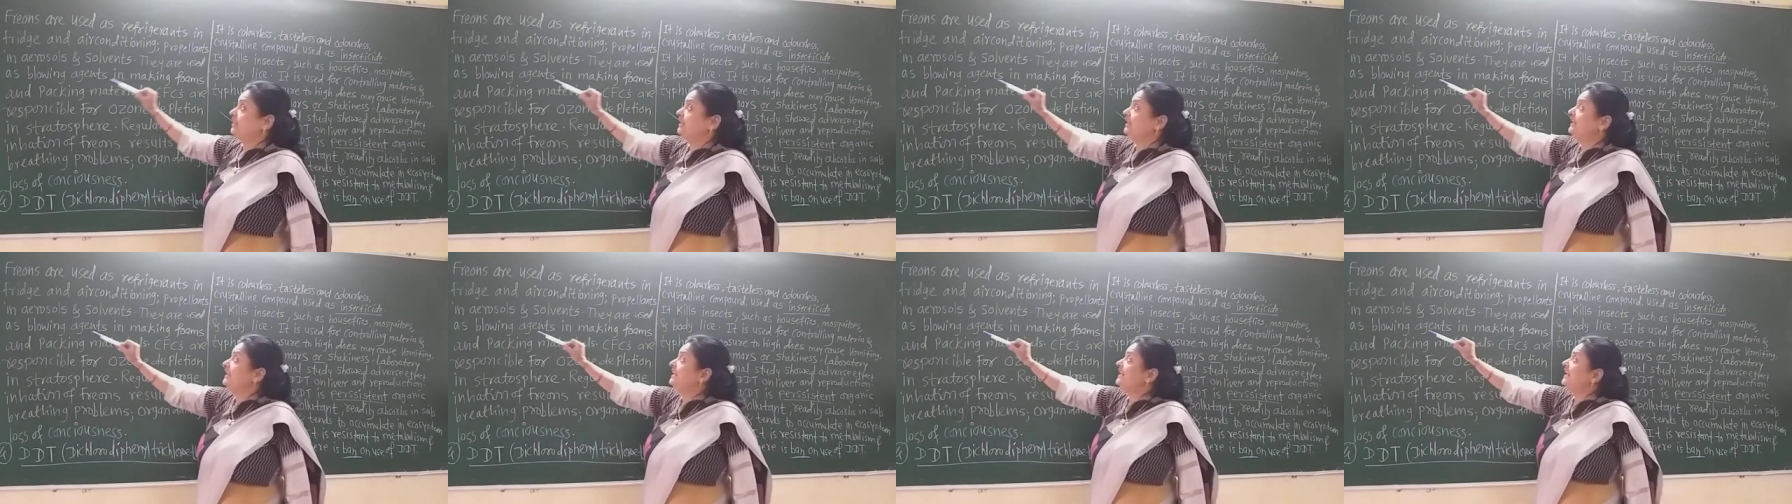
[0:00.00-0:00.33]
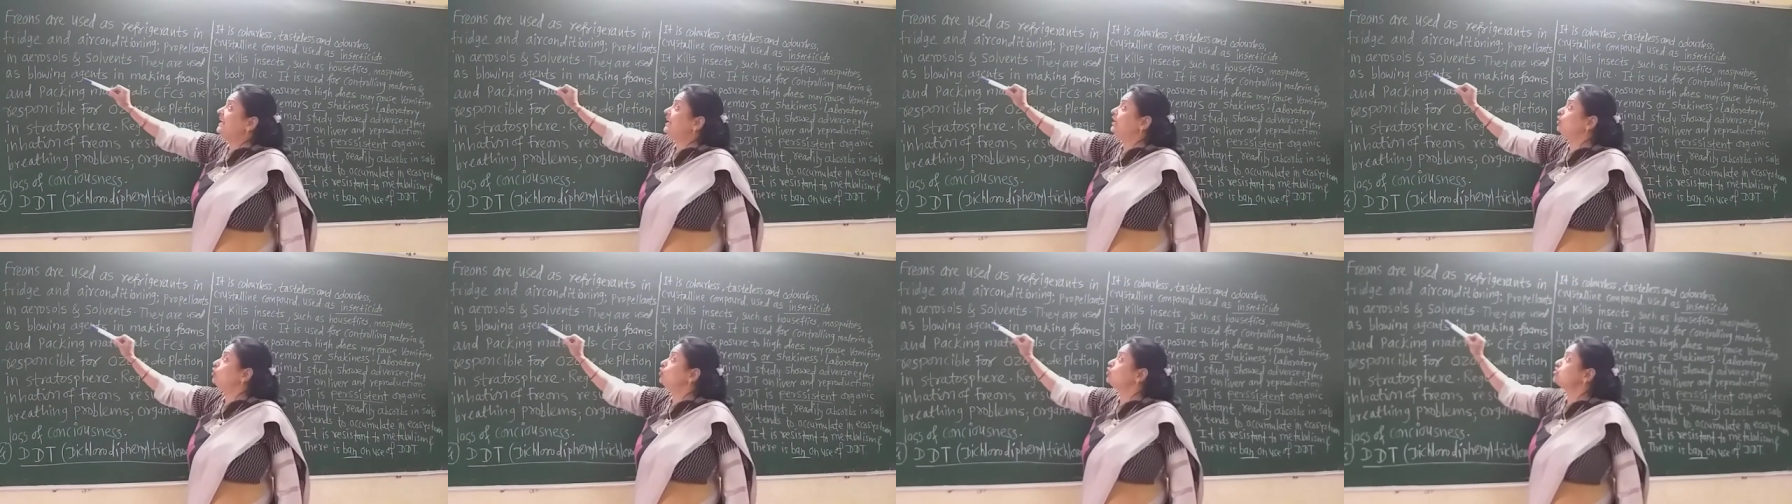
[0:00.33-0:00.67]
in
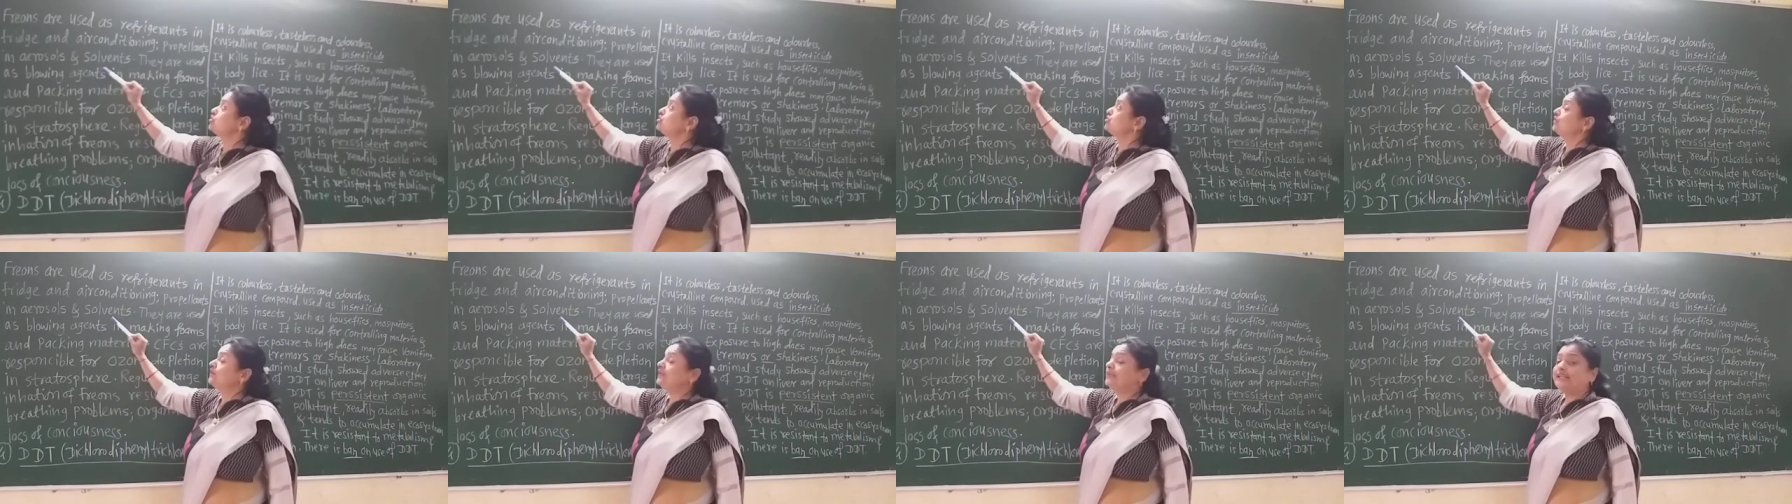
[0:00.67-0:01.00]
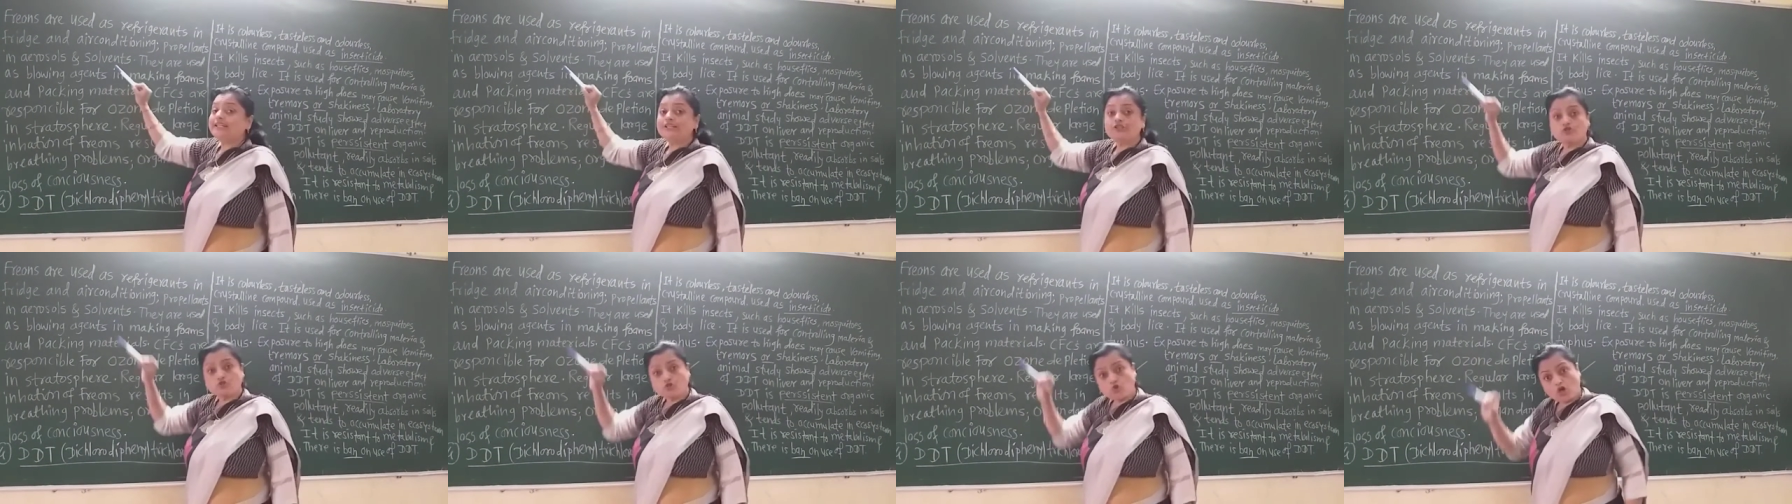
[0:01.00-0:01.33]
aerosol
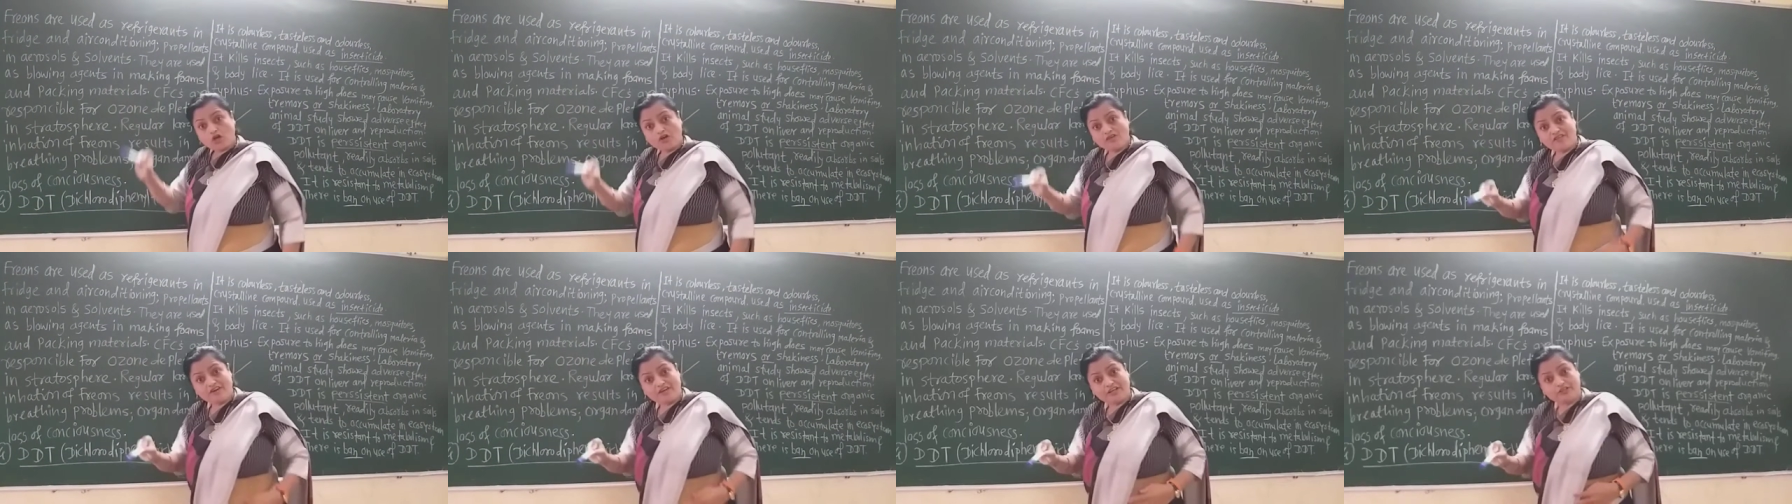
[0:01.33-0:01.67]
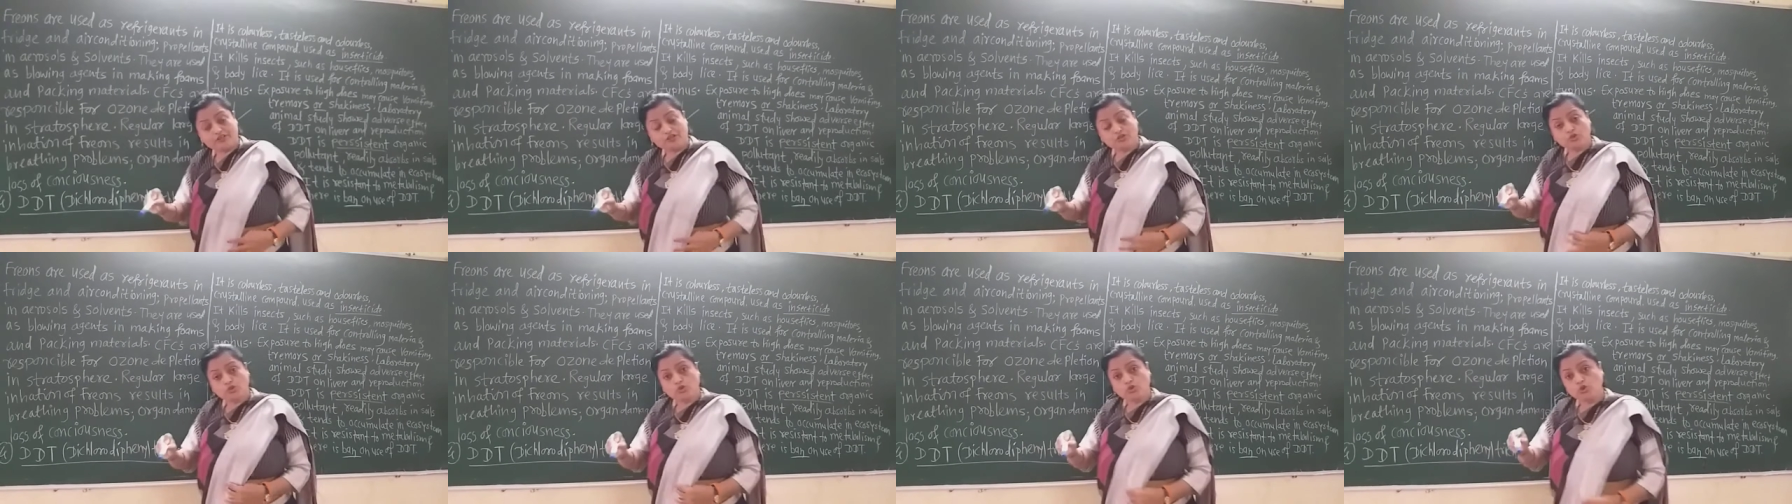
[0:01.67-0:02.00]
and solvent
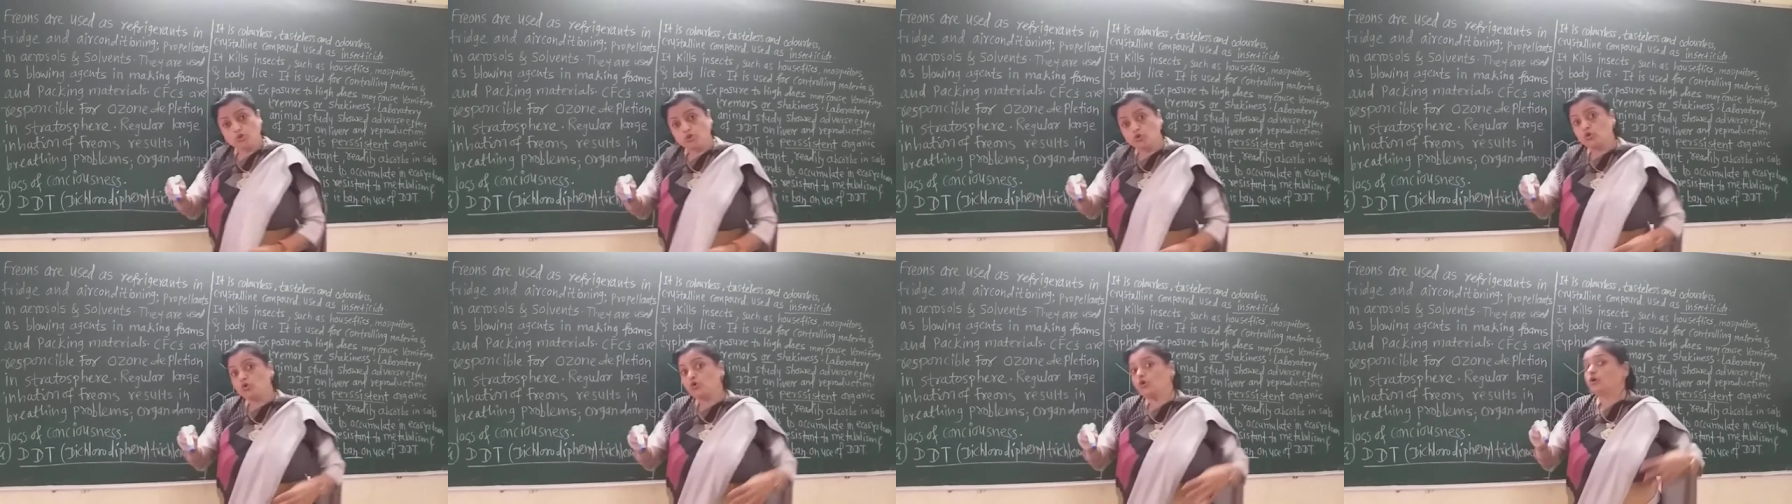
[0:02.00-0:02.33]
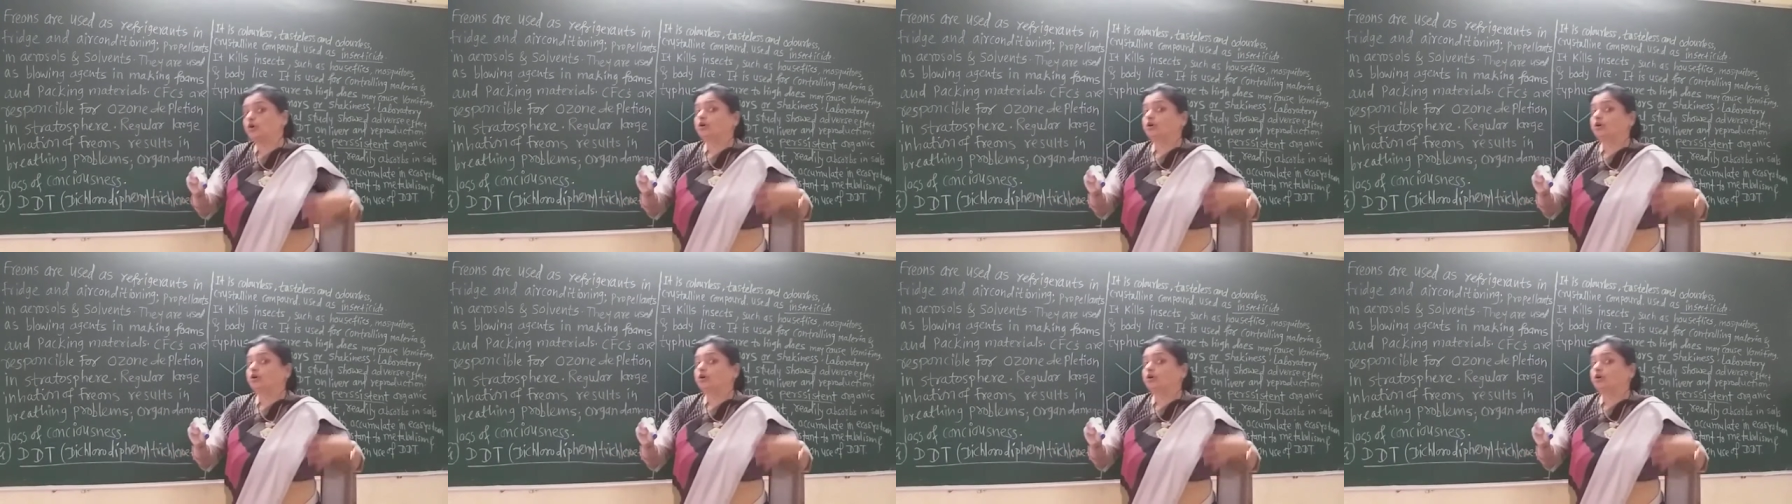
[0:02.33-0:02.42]
to